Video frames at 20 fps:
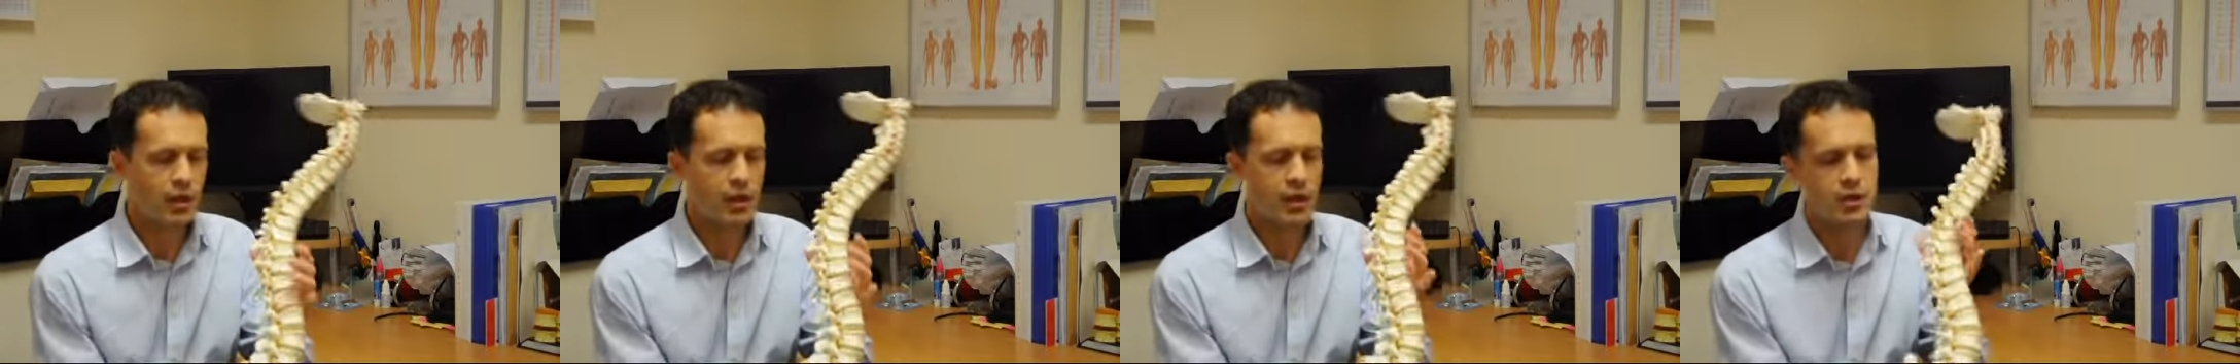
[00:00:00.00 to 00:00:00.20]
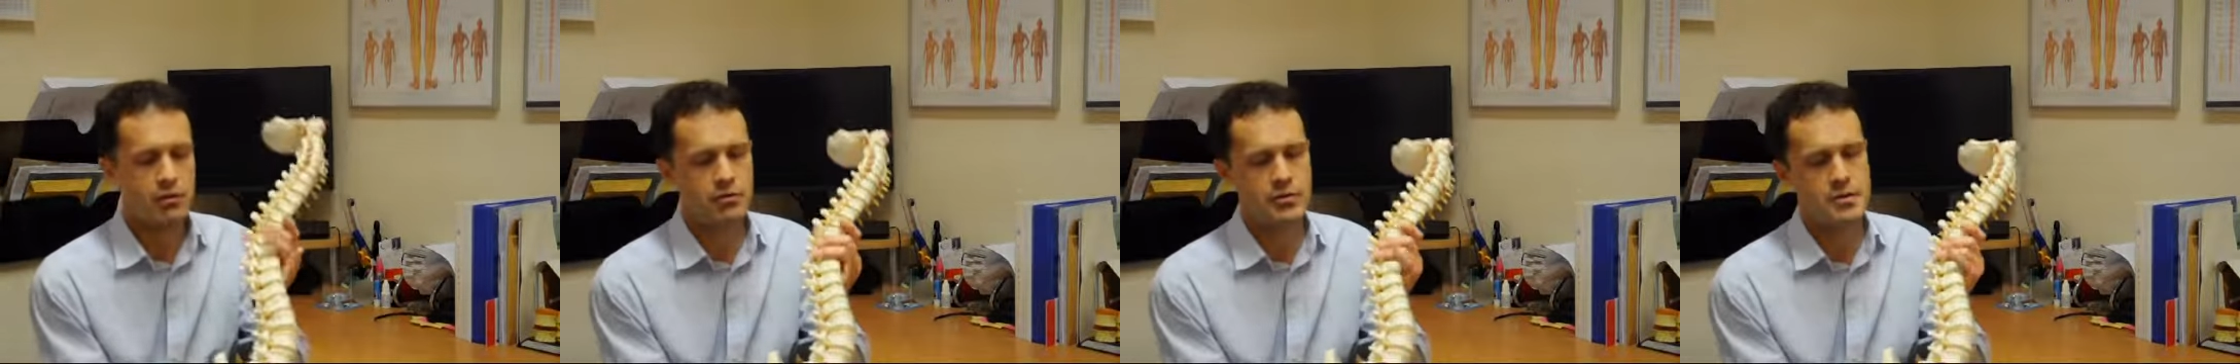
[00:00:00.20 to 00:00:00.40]

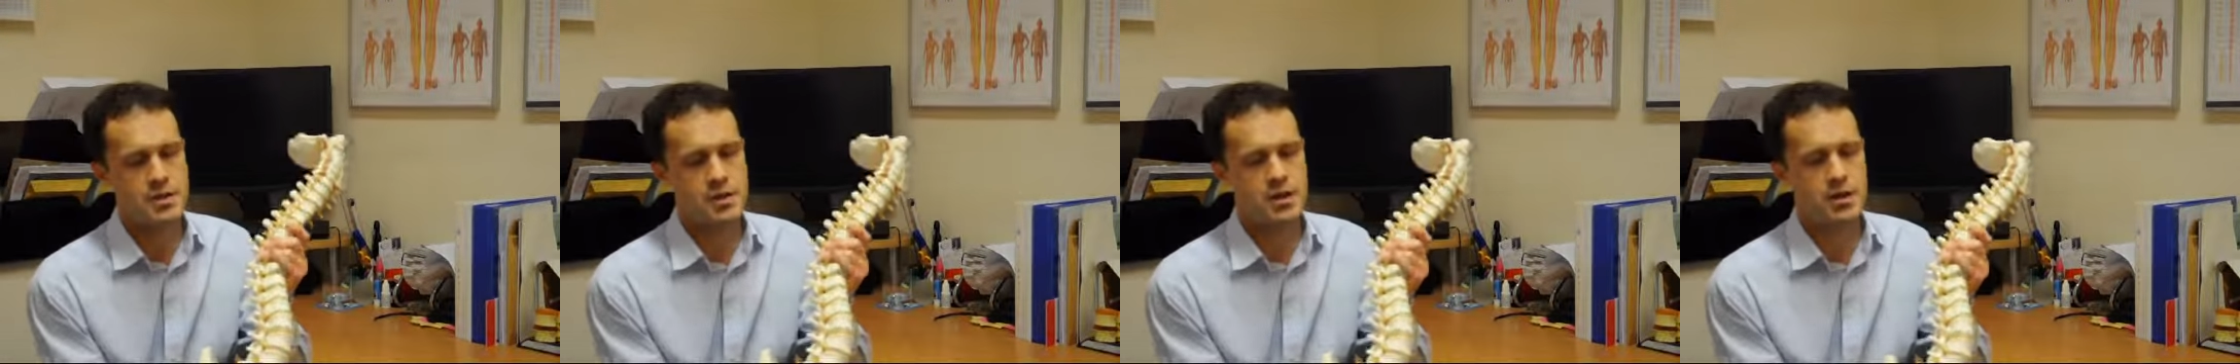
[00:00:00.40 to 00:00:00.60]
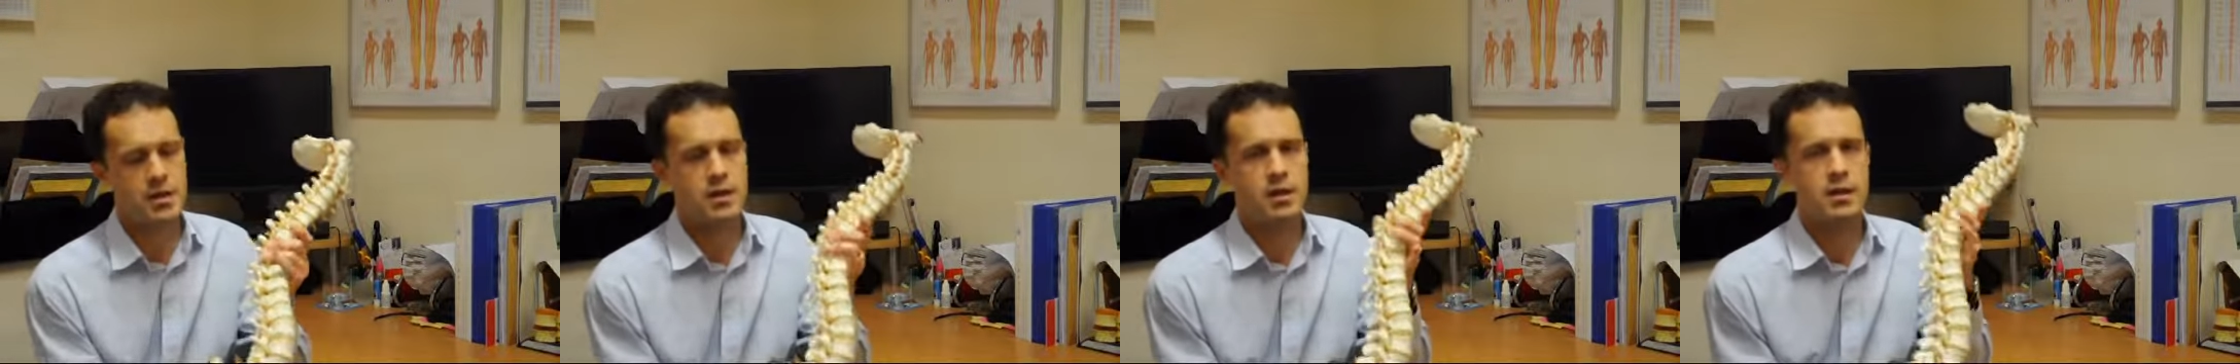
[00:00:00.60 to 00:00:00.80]
Here is
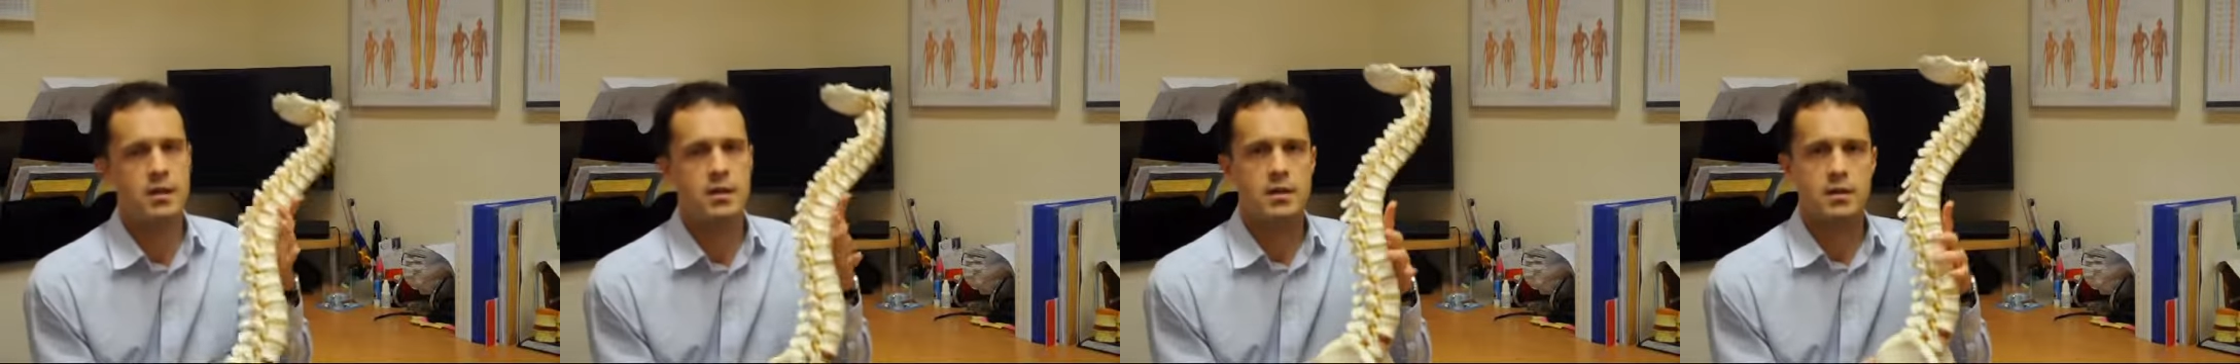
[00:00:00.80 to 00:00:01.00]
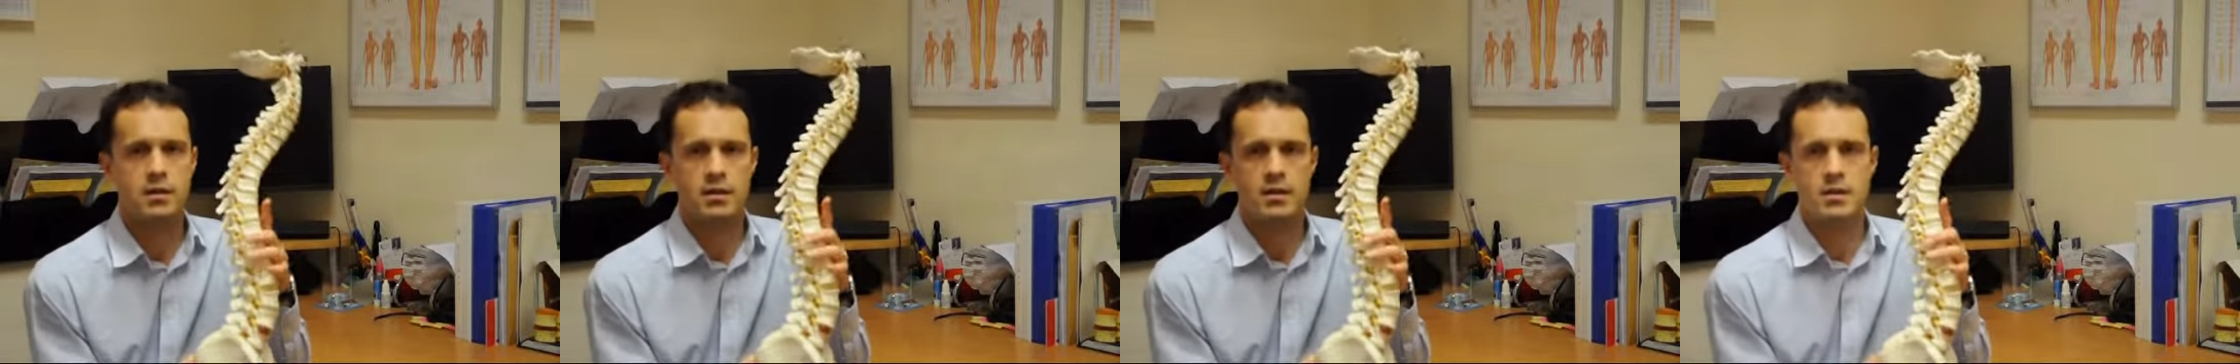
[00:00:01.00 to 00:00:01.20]

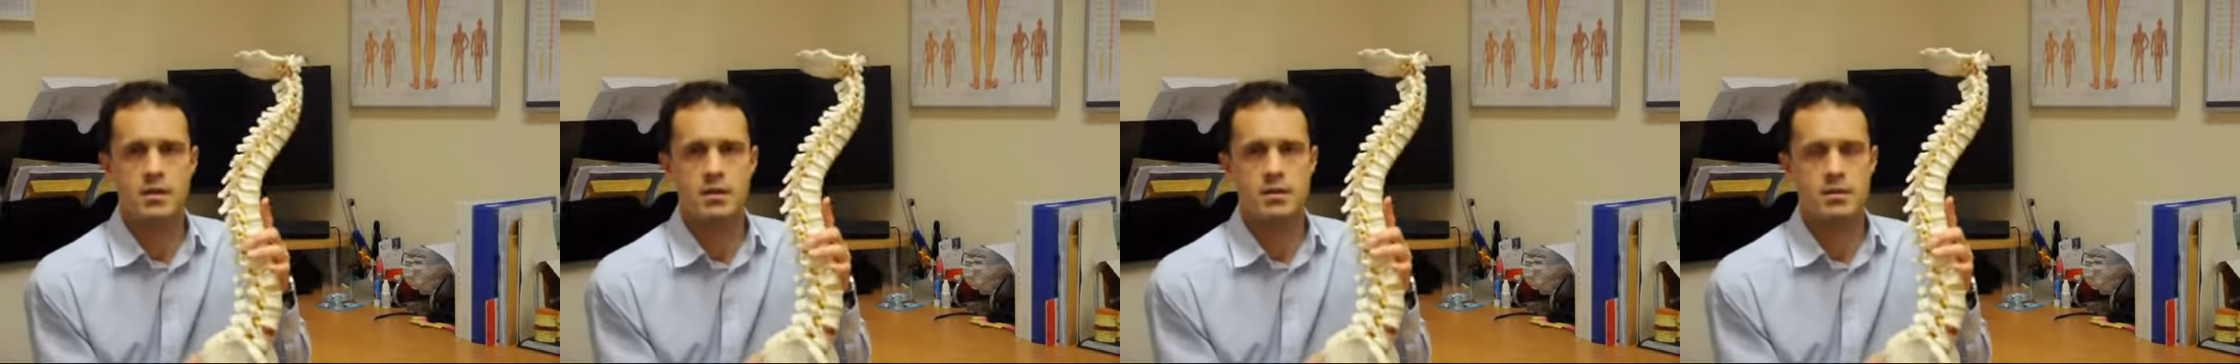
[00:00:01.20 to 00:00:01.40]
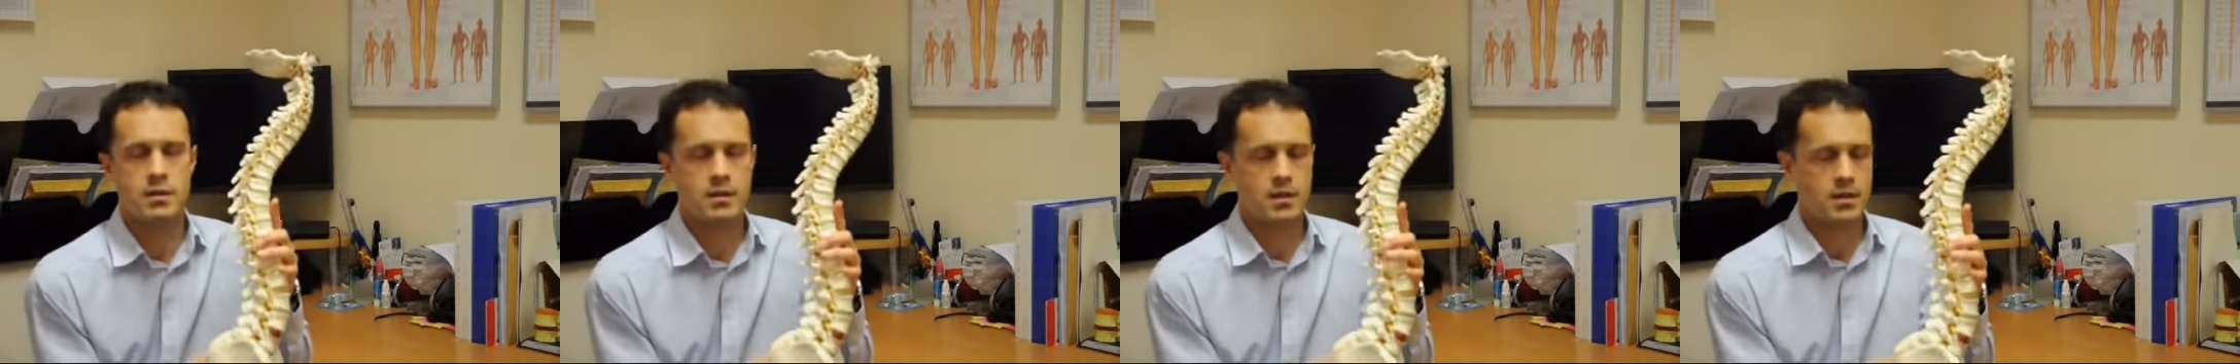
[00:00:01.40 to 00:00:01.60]

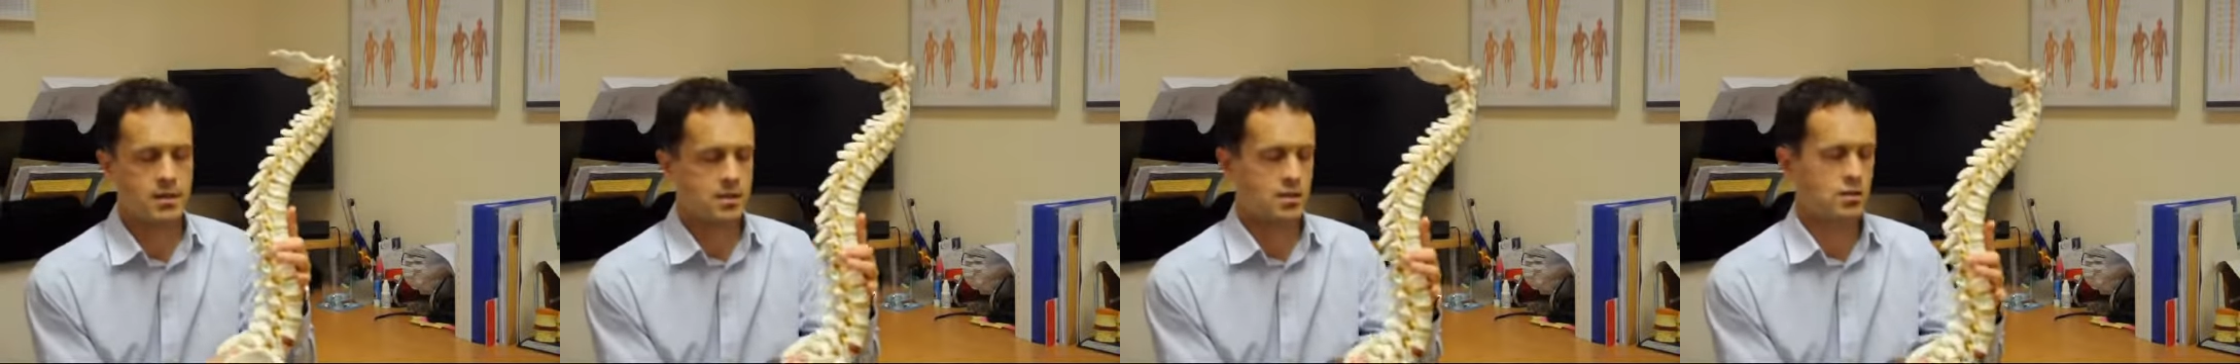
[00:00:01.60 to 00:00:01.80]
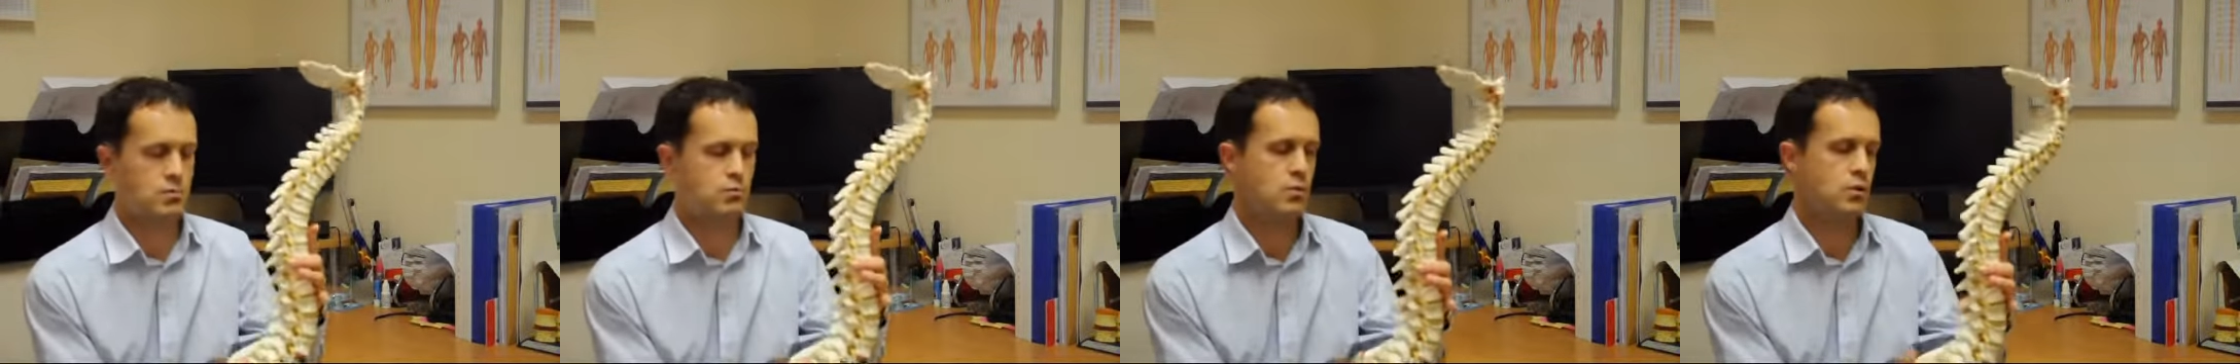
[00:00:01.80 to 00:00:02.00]
an
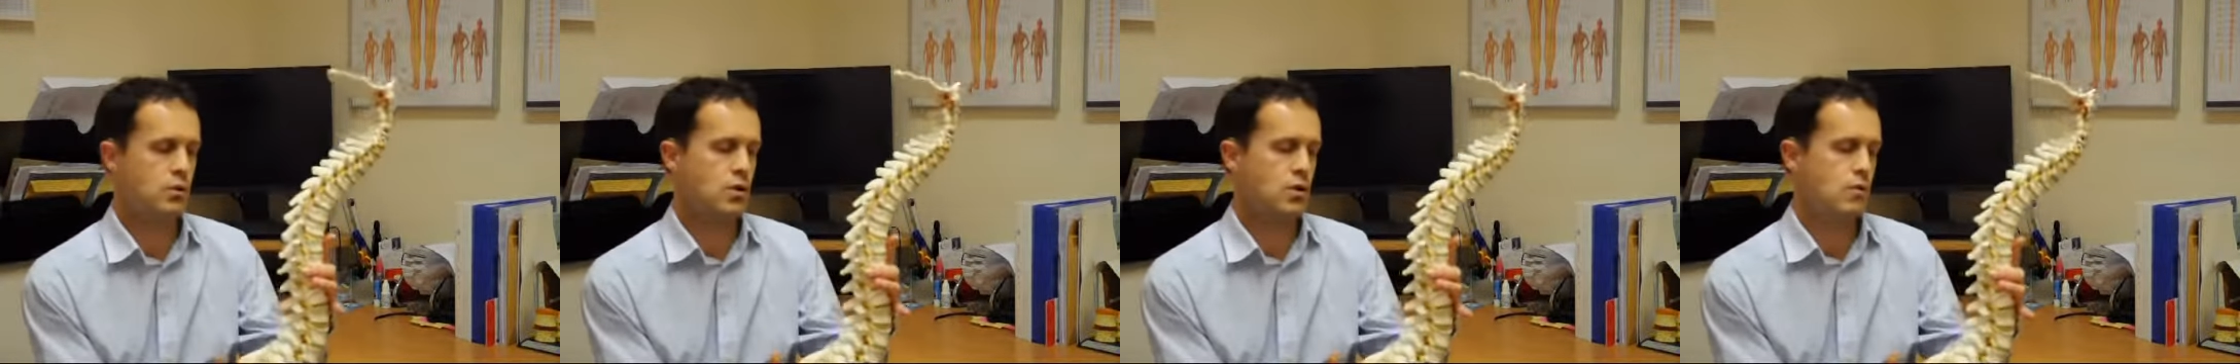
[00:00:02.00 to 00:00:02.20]
example